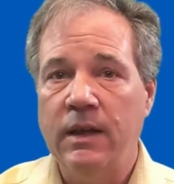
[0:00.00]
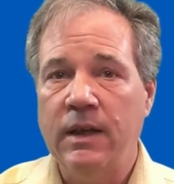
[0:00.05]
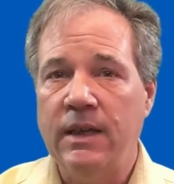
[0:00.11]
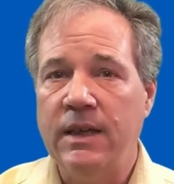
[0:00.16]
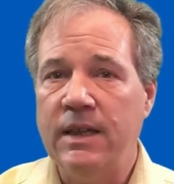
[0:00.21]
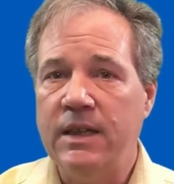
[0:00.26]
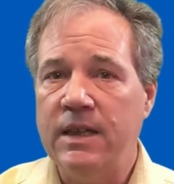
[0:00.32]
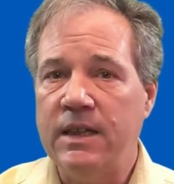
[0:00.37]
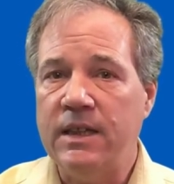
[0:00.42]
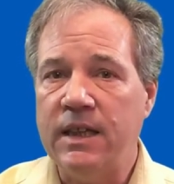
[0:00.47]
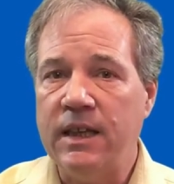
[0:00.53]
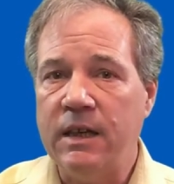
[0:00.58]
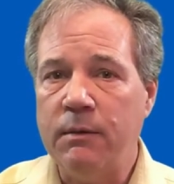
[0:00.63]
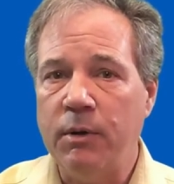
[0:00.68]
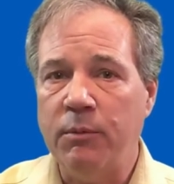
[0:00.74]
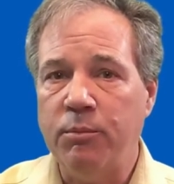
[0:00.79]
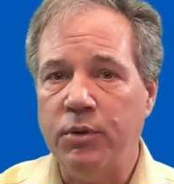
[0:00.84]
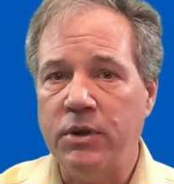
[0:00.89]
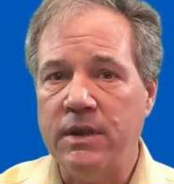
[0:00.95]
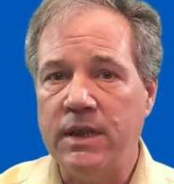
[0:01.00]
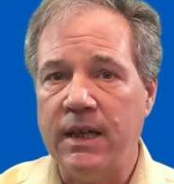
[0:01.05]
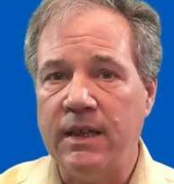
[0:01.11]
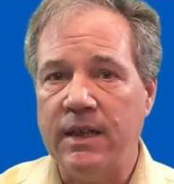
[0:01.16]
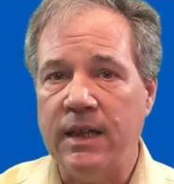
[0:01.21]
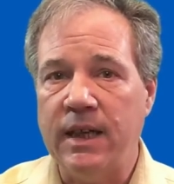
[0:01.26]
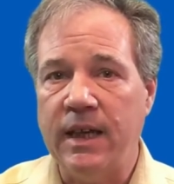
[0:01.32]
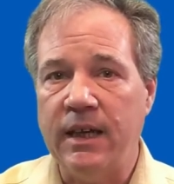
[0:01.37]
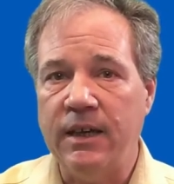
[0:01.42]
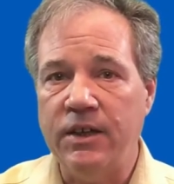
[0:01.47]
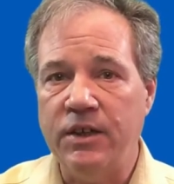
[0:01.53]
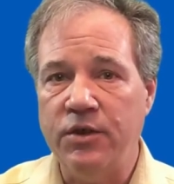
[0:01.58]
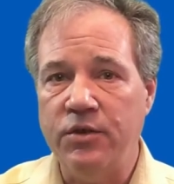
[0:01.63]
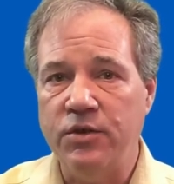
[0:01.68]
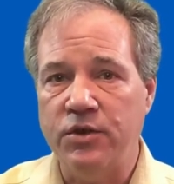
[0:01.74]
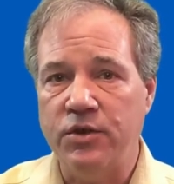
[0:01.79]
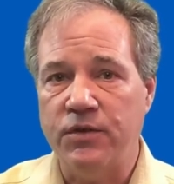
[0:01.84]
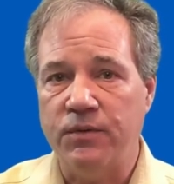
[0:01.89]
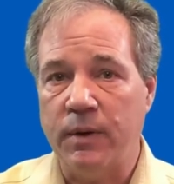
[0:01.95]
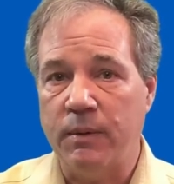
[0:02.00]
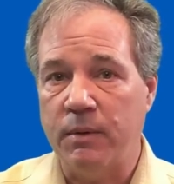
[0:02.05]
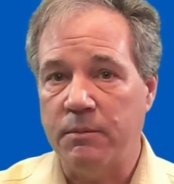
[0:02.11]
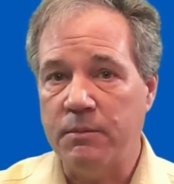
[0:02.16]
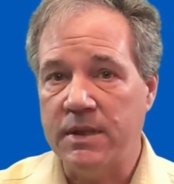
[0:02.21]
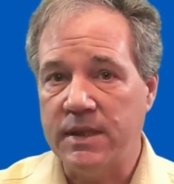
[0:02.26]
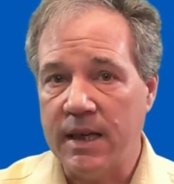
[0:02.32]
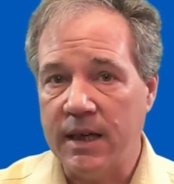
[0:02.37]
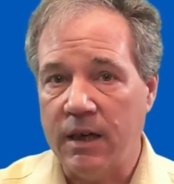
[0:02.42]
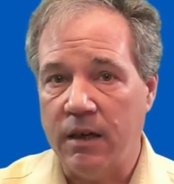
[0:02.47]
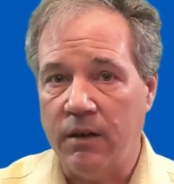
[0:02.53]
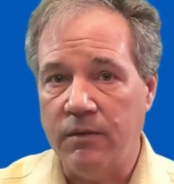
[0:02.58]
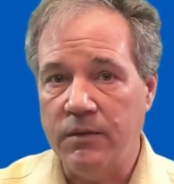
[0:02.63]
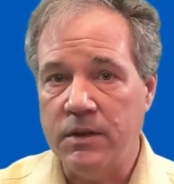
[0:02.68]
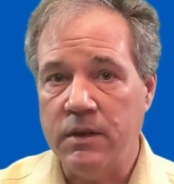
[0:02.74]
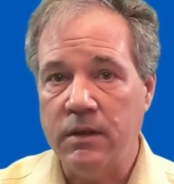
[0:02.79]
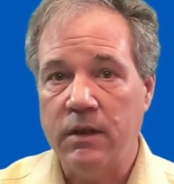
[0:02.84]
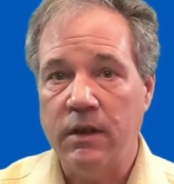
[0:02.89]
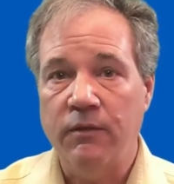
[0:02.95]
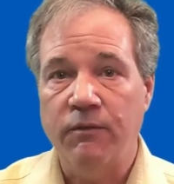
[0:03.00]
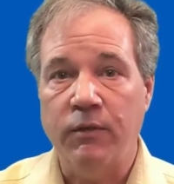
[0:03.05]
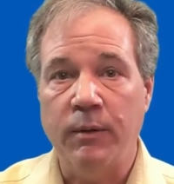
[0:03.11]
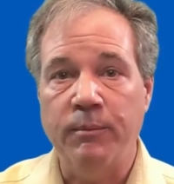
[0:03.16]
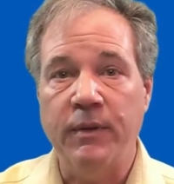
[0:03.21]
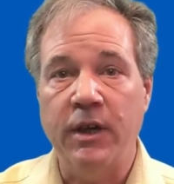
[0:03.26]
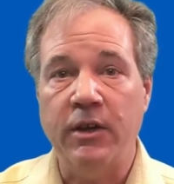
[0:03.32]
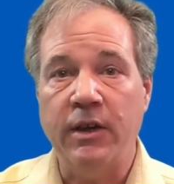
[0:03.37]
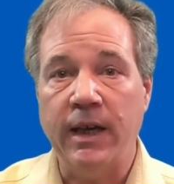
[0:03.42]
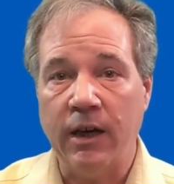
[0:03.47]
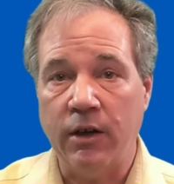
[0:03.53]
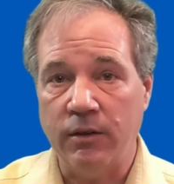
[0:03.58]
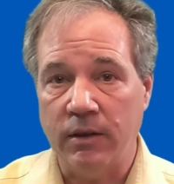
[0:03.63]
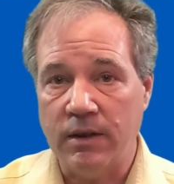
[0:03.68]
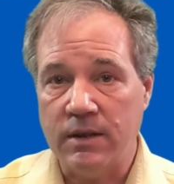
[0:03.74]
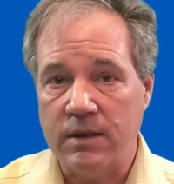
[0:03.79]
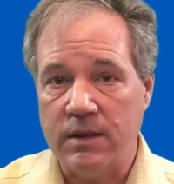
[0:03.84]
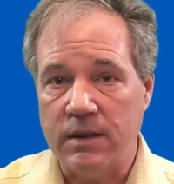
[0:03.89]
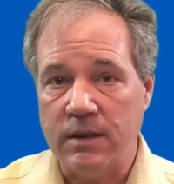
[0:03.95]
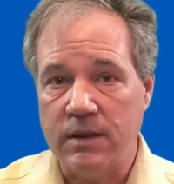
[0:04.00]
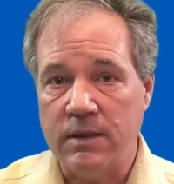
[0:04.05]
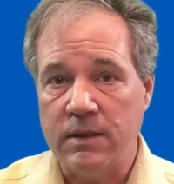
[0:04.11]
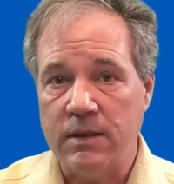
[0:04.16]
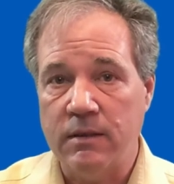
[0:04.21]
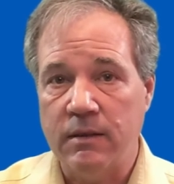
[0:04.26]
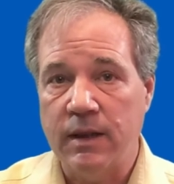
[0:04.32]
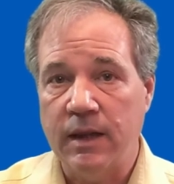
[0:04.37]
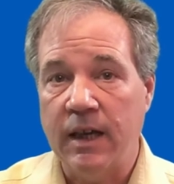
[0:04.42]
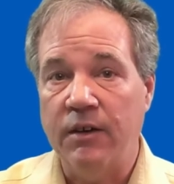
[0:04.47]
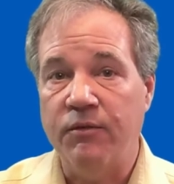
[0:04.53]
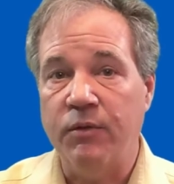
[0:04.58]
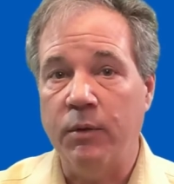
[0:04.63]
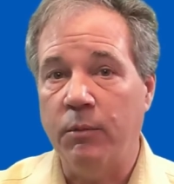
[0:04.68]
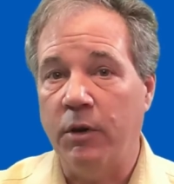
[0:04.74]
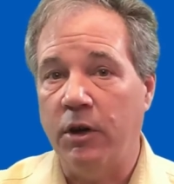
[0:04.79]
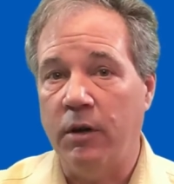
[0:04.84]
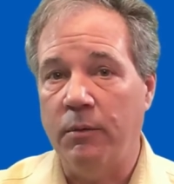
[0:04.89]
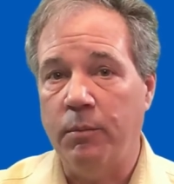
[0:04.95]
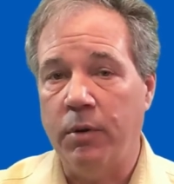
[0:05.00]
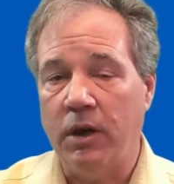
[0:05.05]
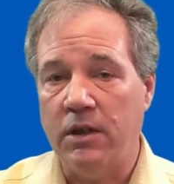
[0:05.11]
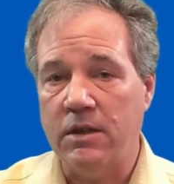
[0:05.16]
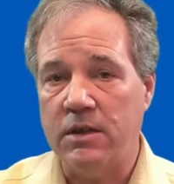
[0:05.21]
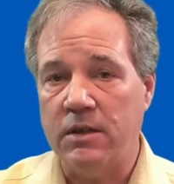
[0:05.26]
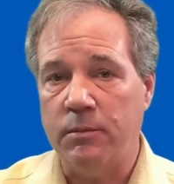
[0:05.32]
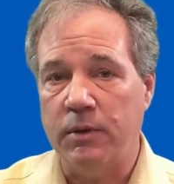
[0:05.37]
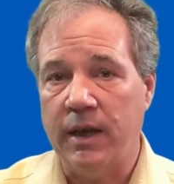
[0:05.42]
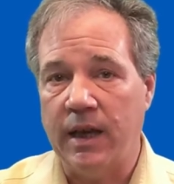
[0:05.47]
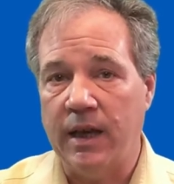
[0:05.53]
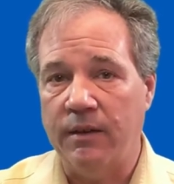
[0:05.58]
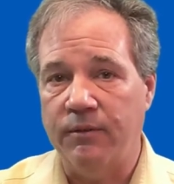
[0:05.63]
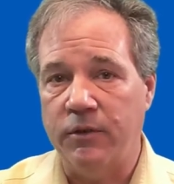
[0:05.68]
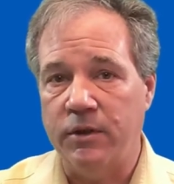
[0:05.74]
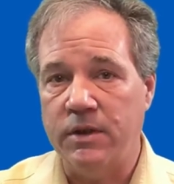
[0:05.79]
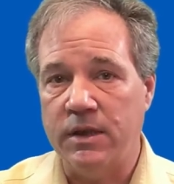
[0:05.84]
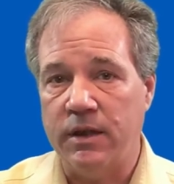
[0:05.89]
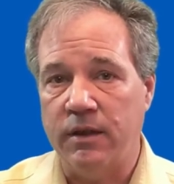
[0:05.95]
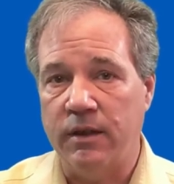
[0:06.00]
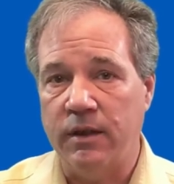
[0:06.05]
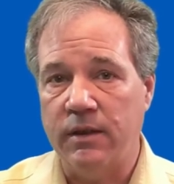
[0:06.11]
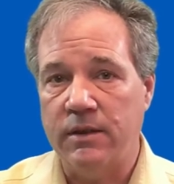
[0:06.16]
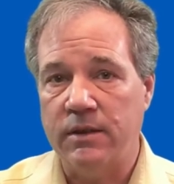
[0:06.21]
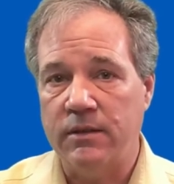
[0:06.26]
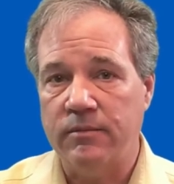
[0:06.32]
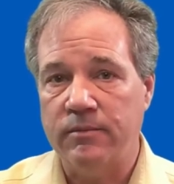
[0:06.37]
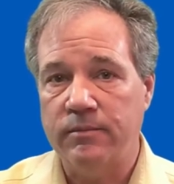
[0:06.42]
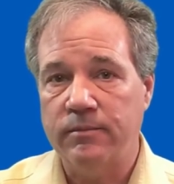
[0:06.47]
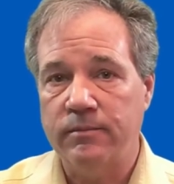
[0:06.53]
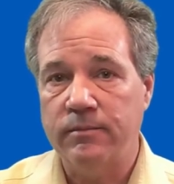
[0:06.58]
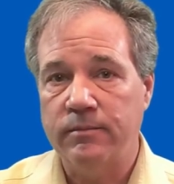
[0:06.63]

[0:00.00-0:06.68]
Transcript: You need to think about protecting end users from themselves, from their carelessness, and from all possible adversaries.